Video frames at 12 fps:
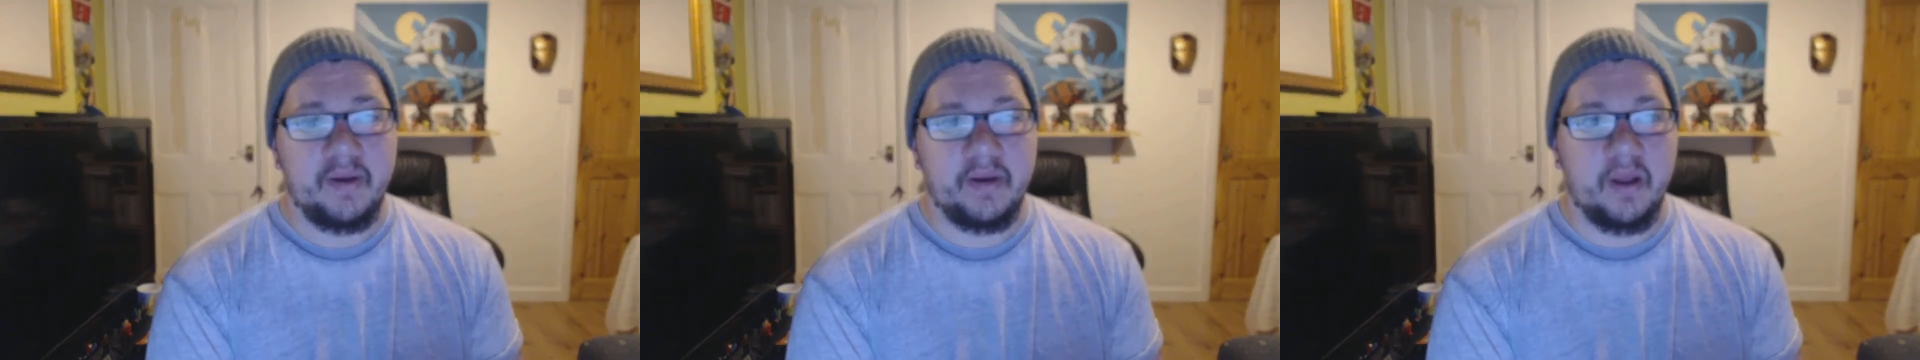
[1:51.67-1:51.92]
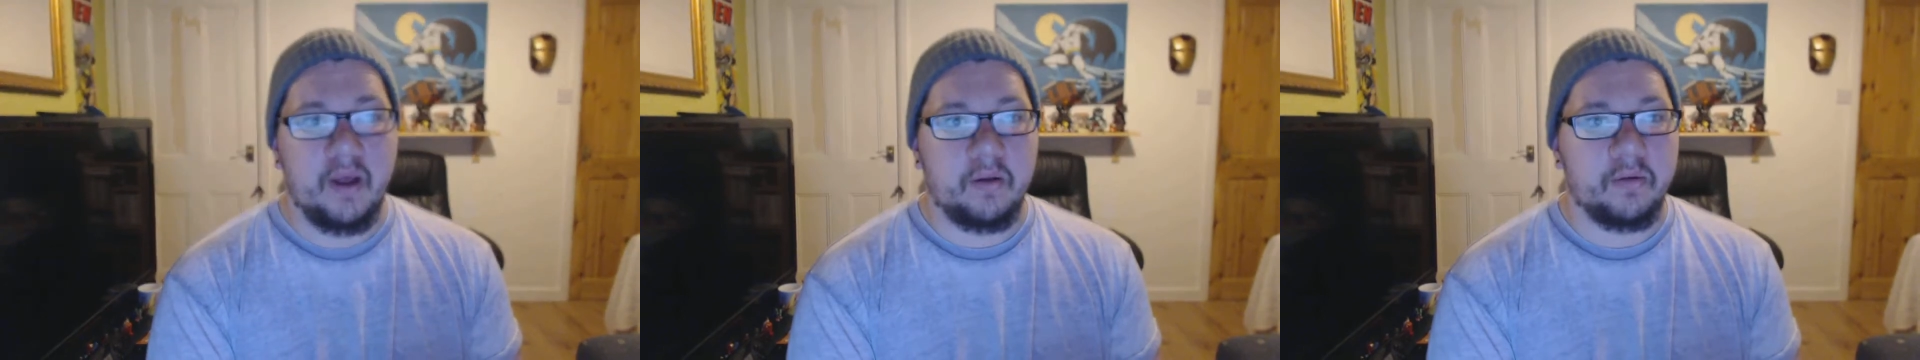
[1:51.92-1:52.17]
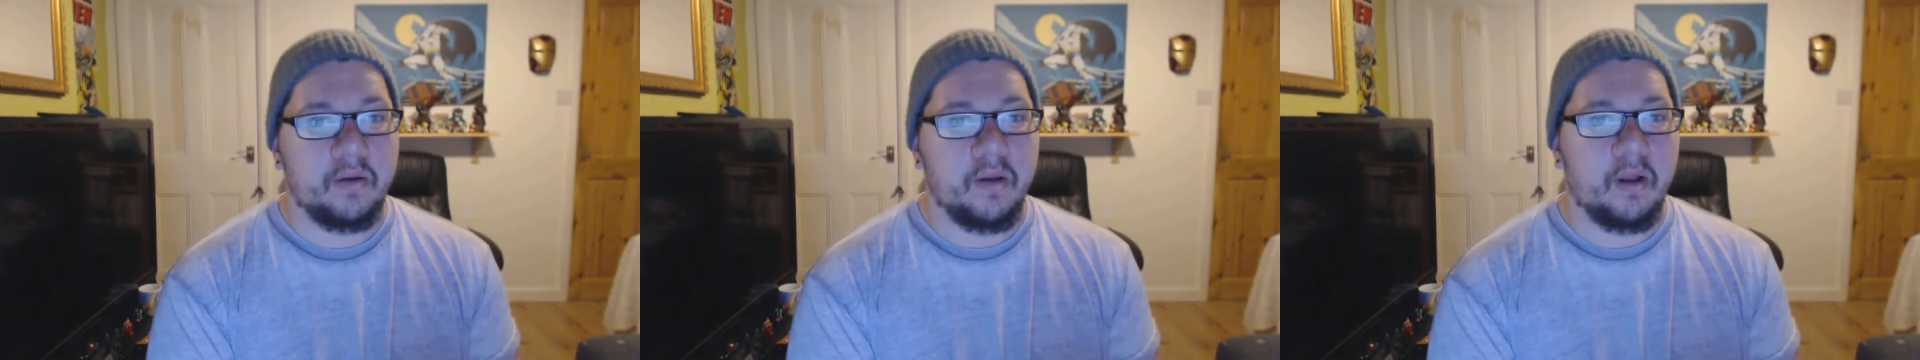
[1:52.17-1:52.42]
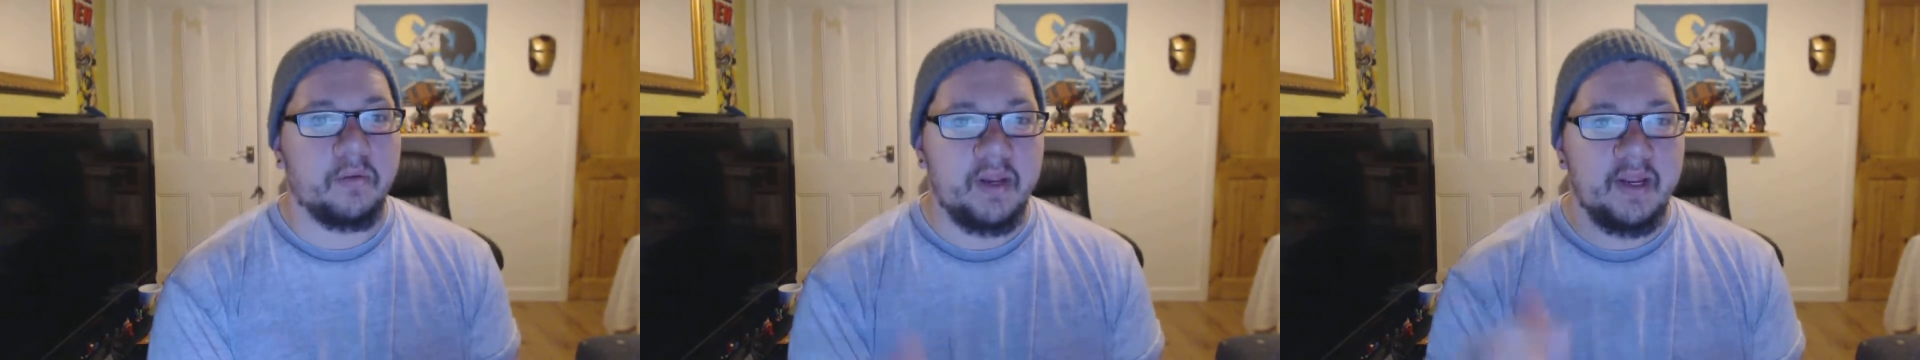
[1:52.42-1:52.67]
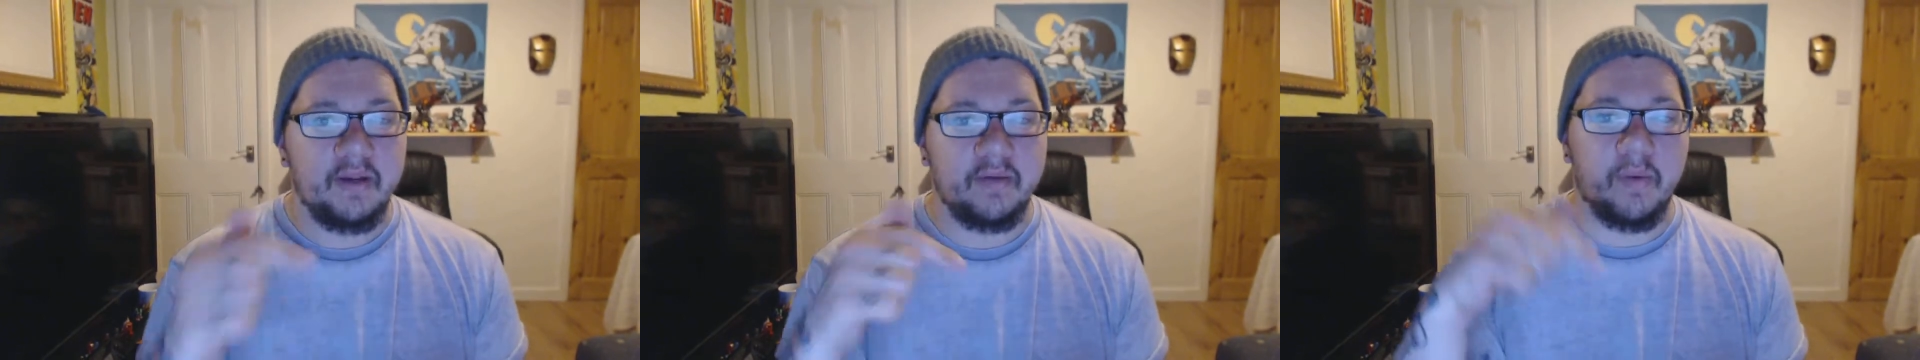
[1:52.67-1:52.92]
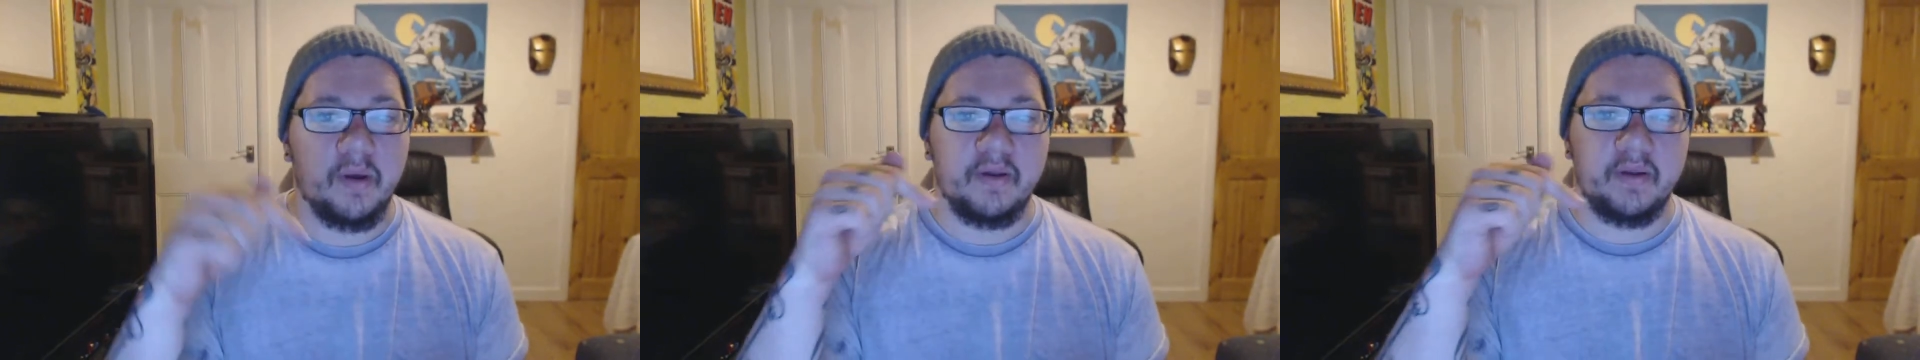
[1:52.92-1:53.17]
I mean, I'll
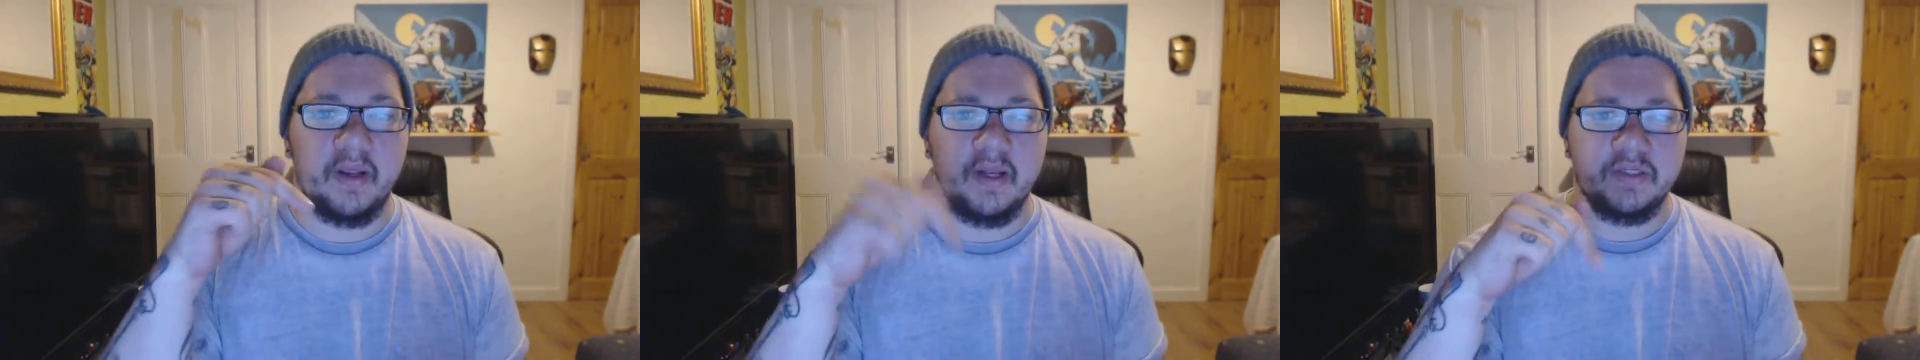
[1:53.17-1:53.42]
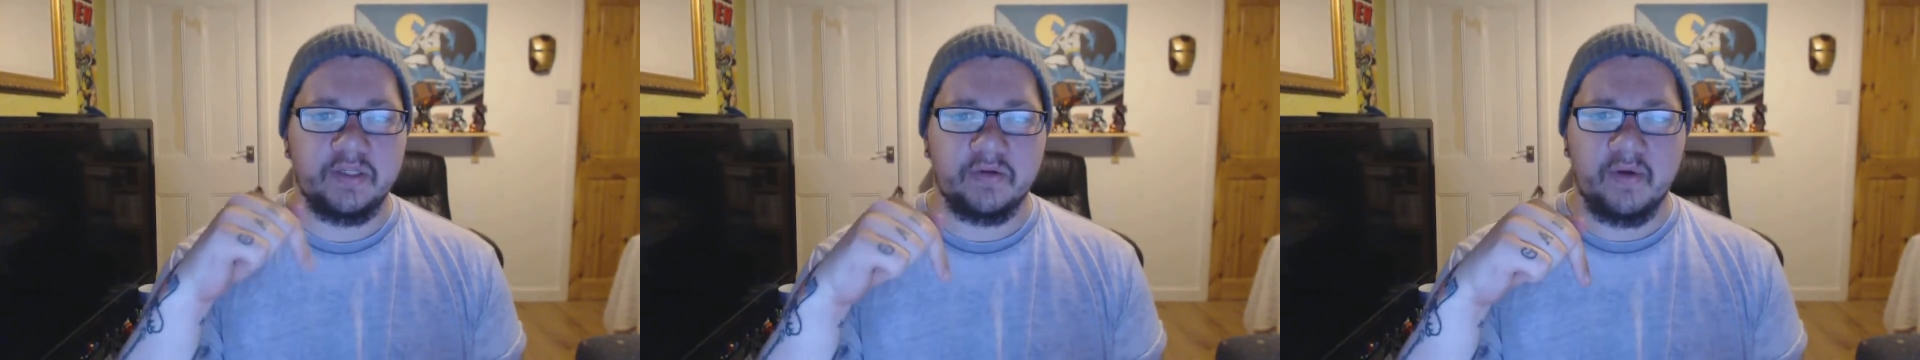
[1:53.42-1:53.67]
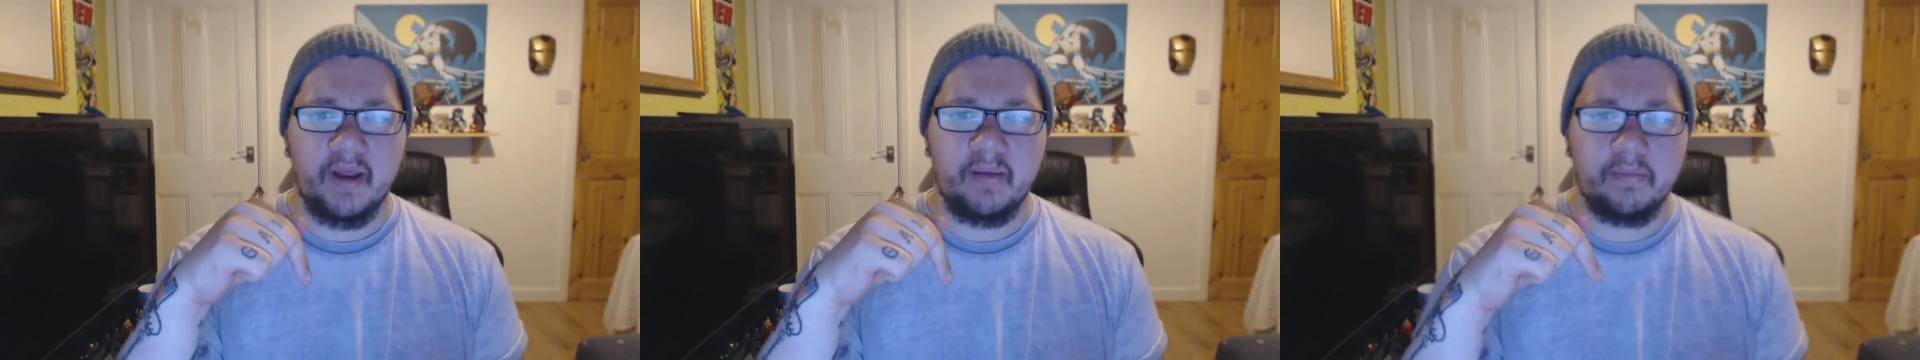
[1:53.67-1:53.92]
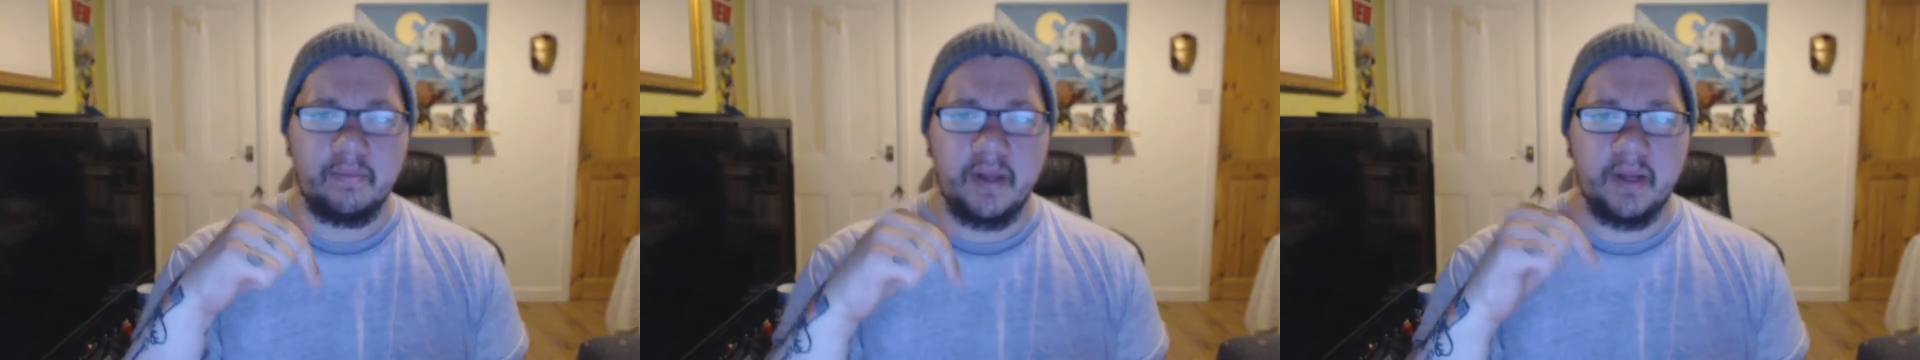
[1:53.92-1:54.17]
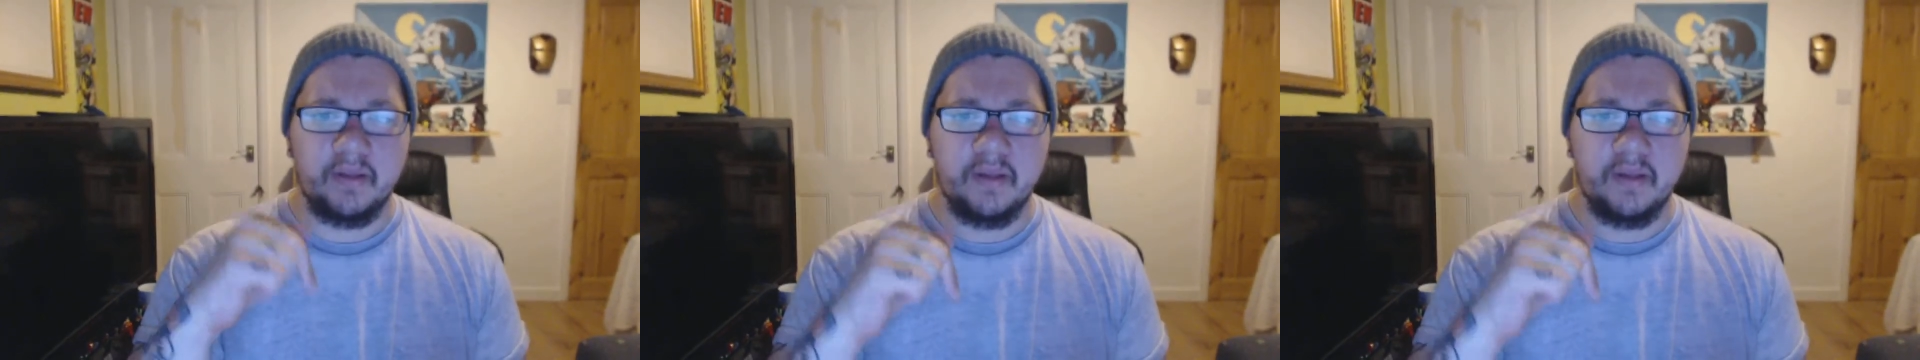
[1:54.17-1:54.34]
link my Instagram